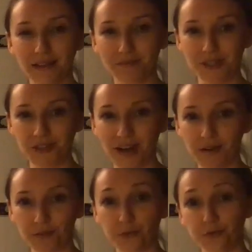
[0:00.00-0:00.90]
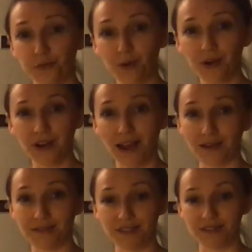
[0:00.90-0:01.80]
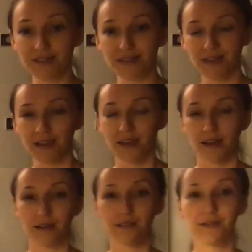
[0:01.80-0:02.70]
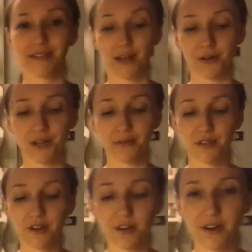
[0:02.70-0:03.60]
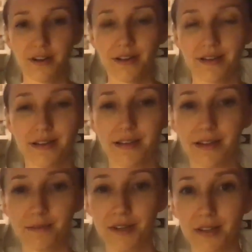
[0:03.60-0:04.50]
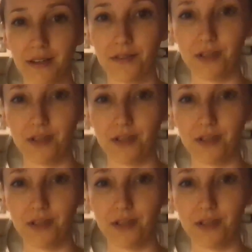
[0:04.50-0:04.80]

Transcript: and measure out 4 ounces of sourdough starter. I'll give you